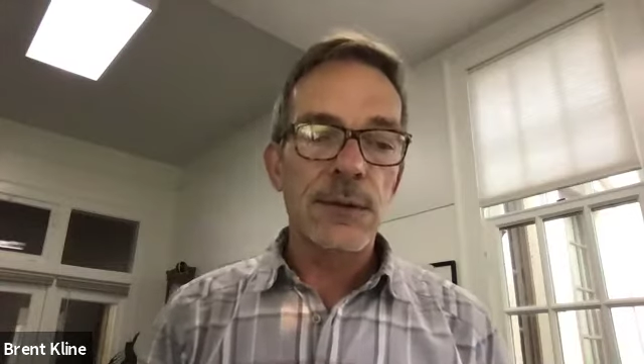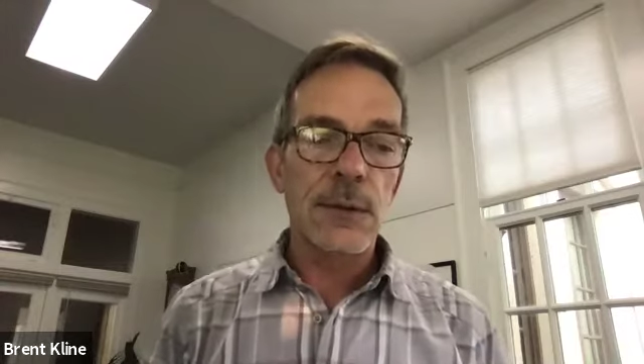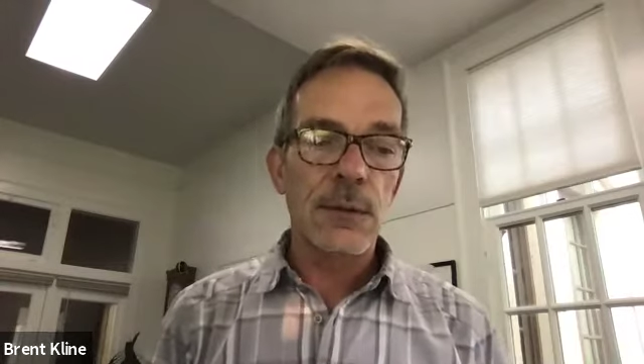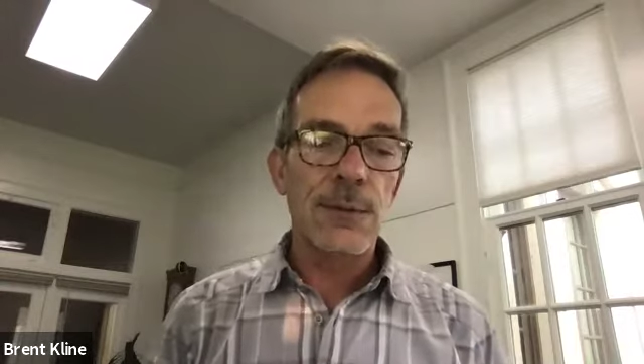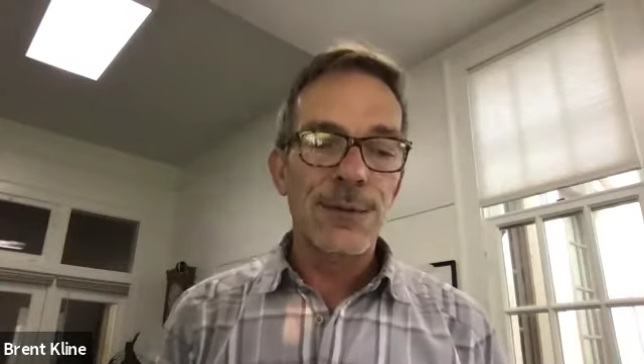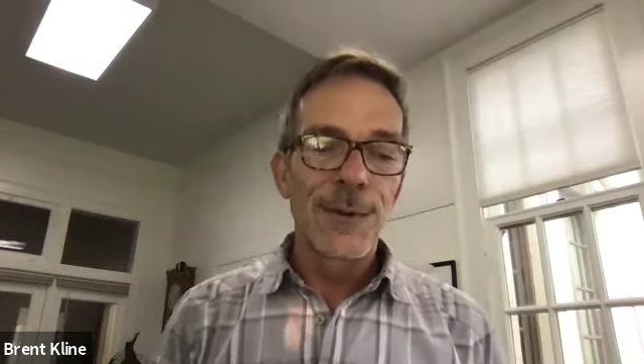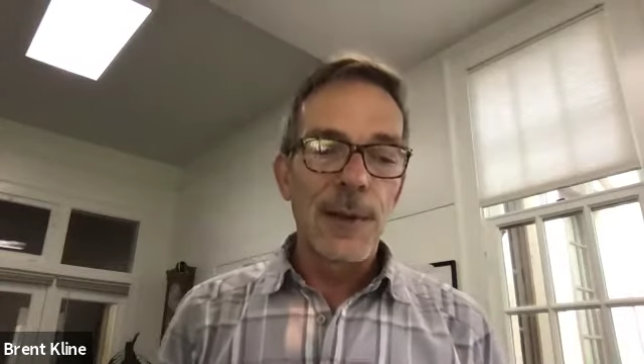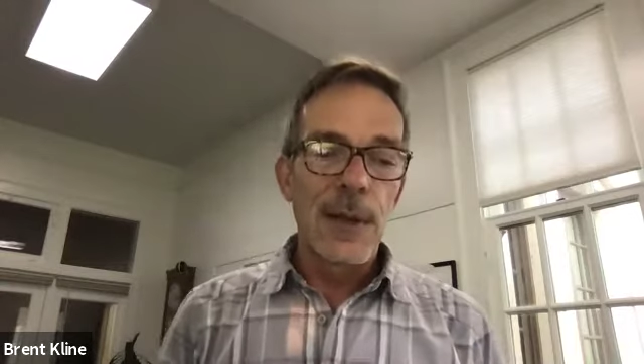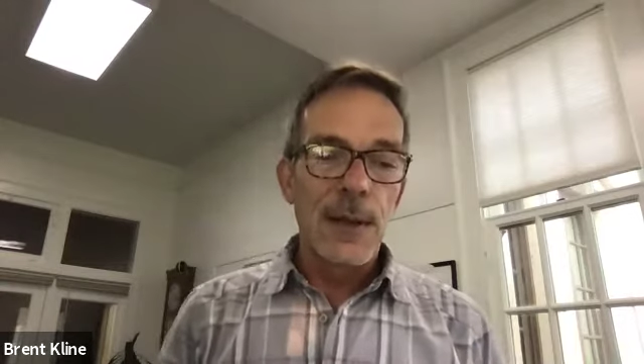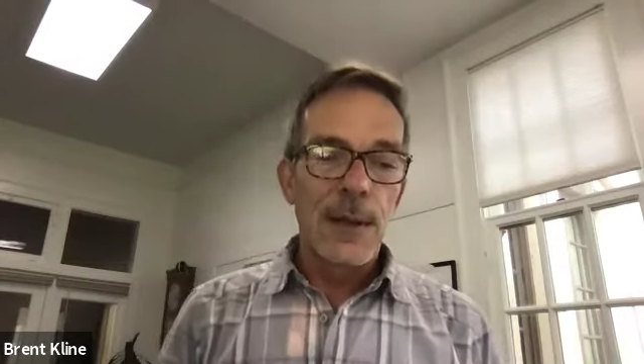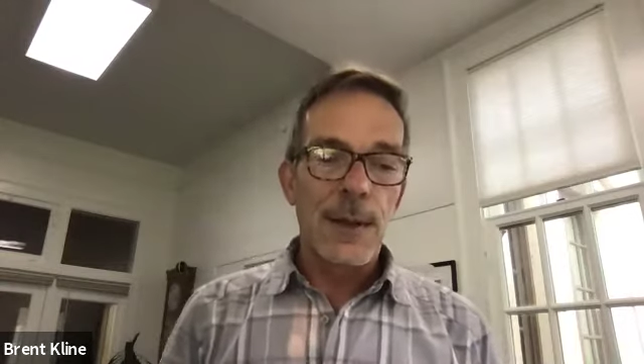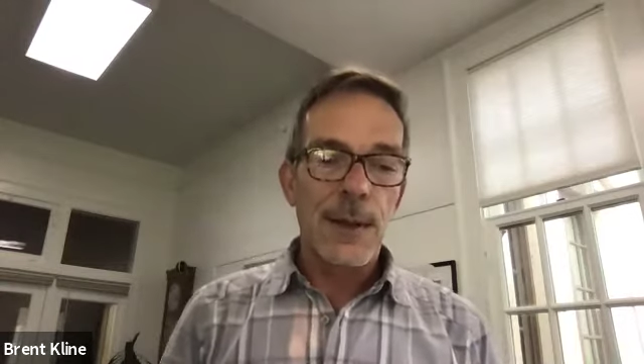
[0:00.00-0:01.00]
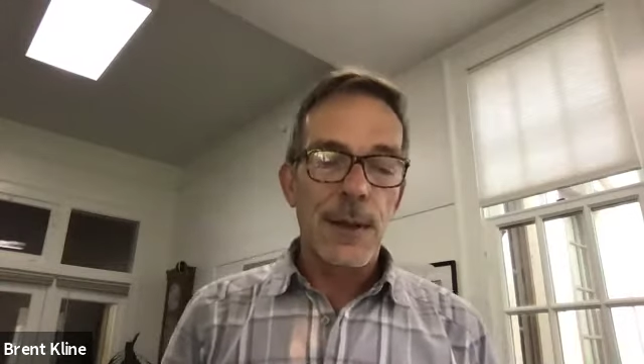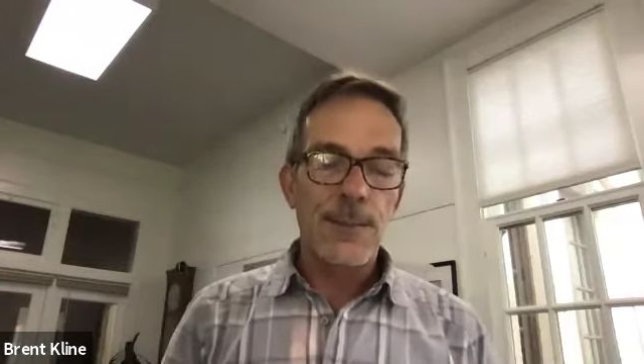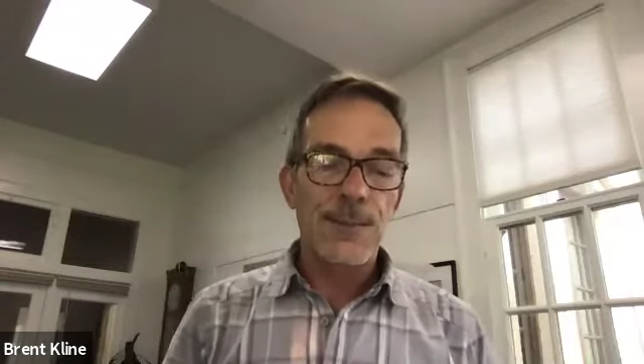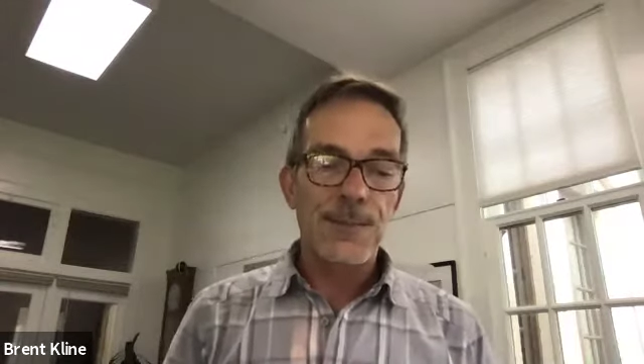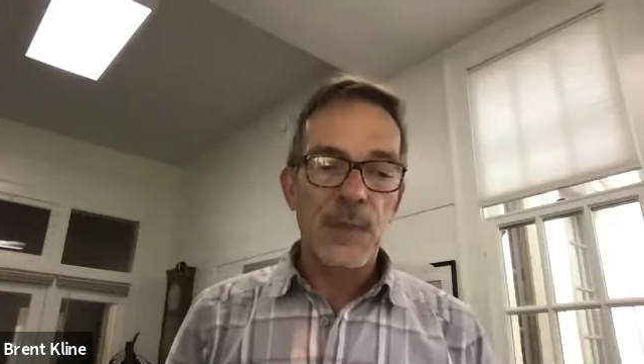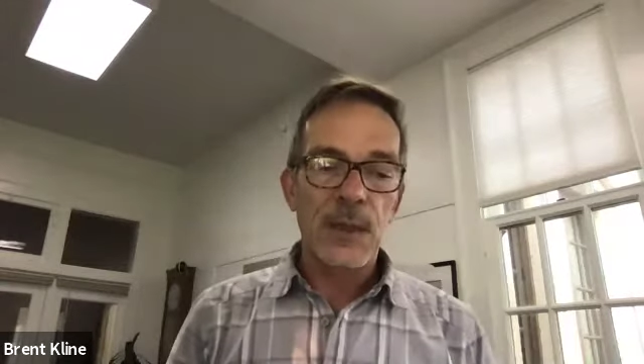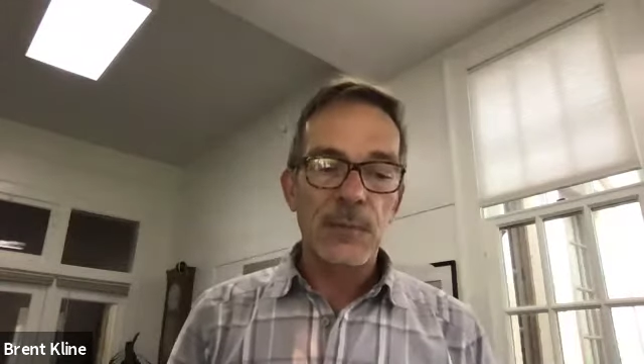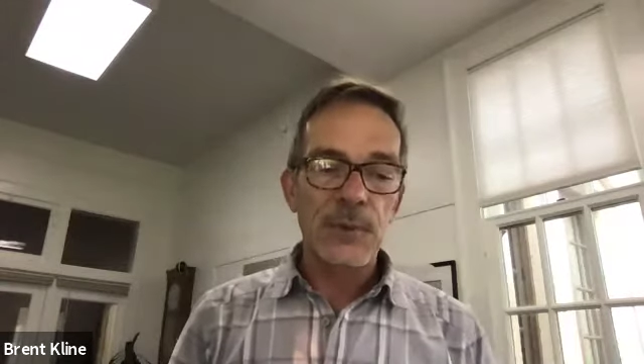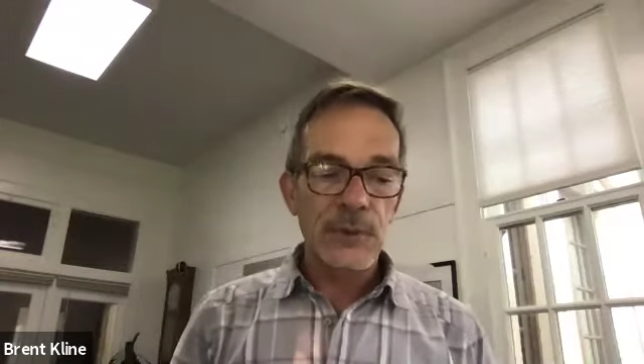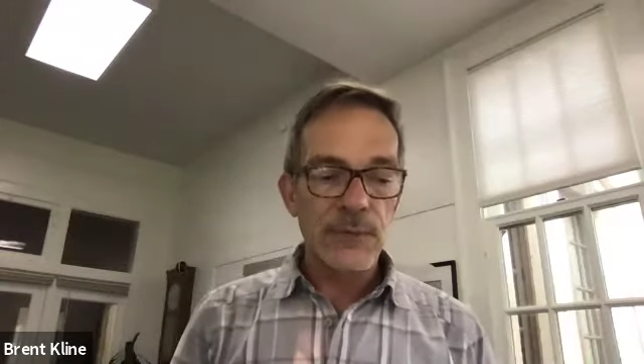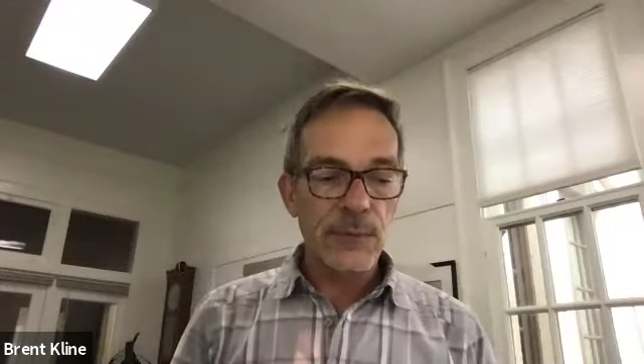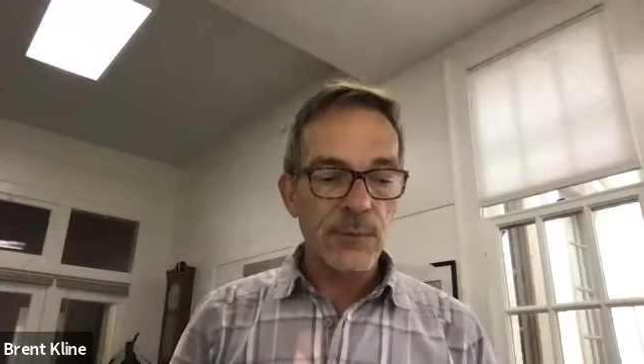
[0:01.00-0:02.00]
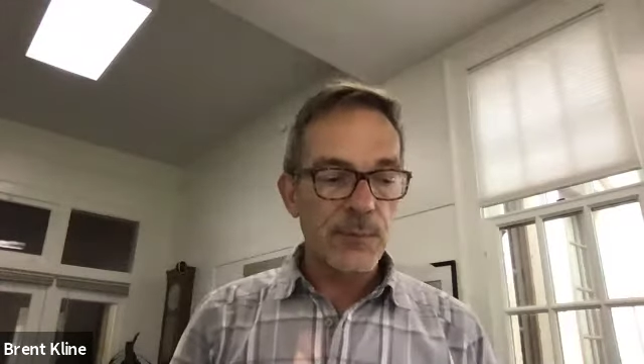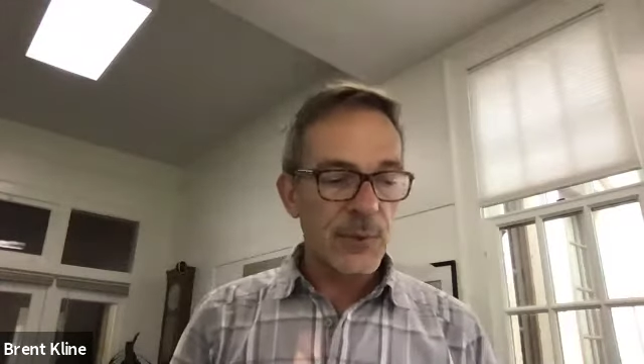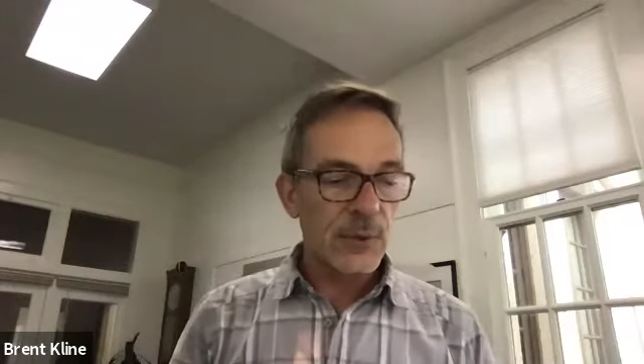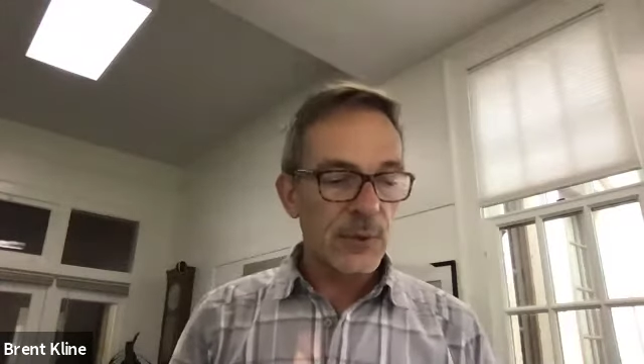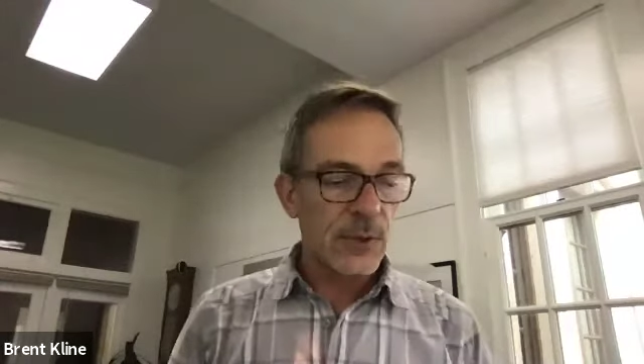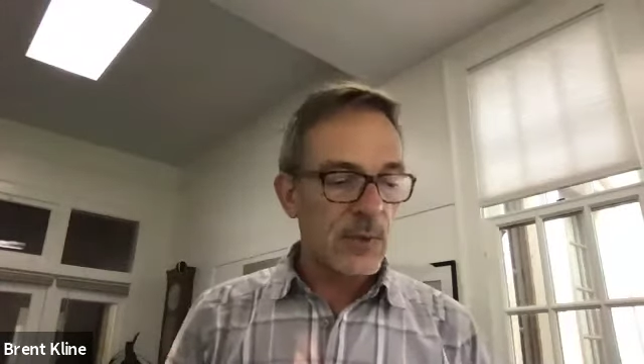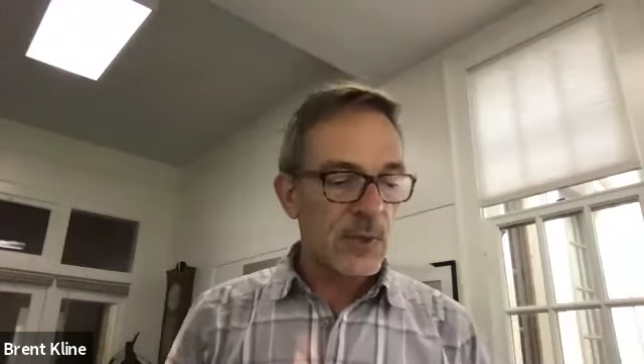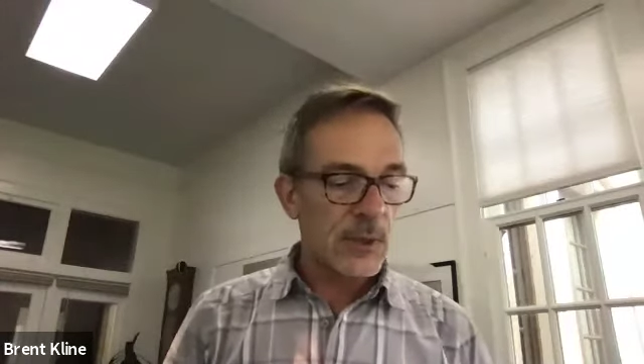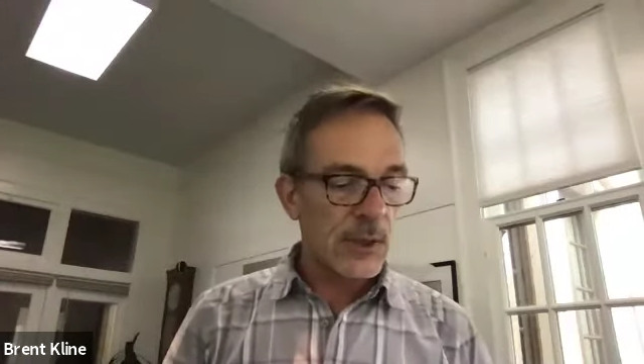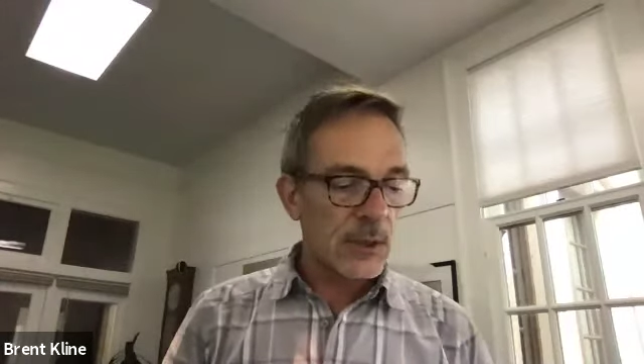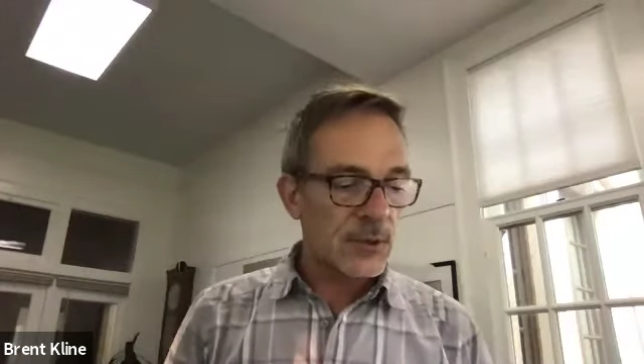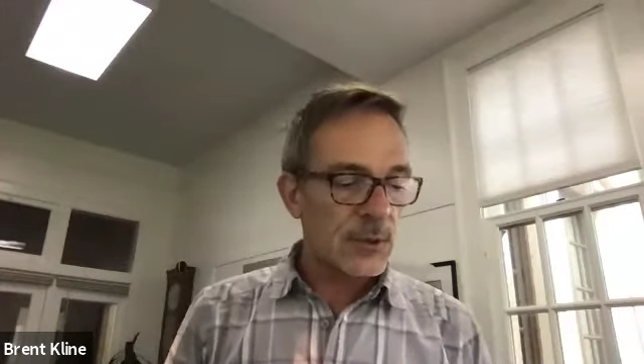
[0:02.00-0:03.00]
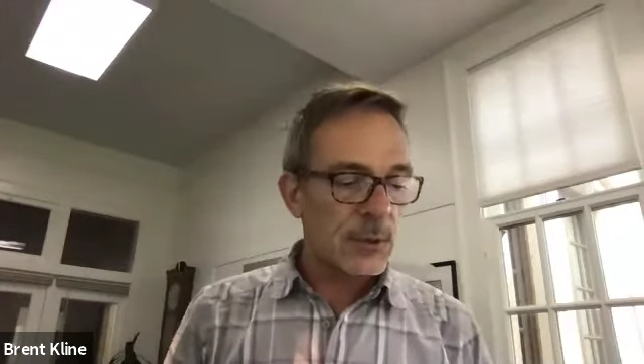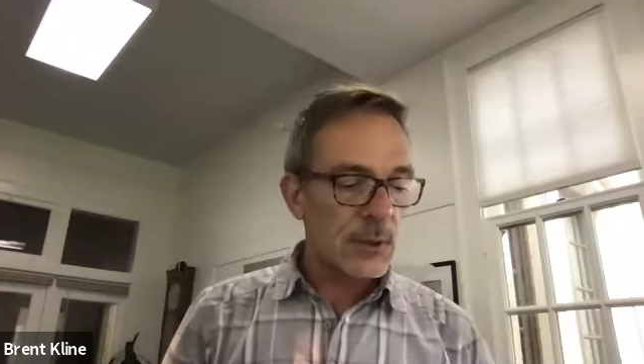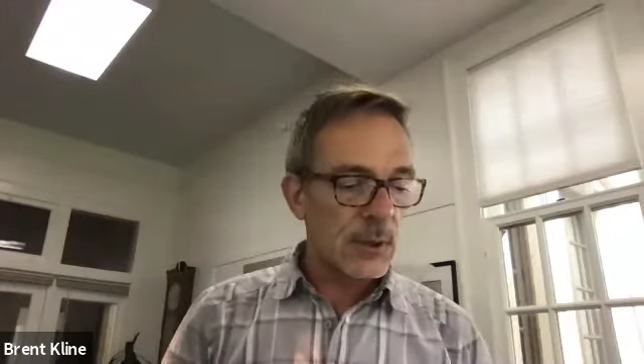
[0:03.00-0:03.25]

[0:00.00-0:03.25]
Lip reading: So I believe in building communication,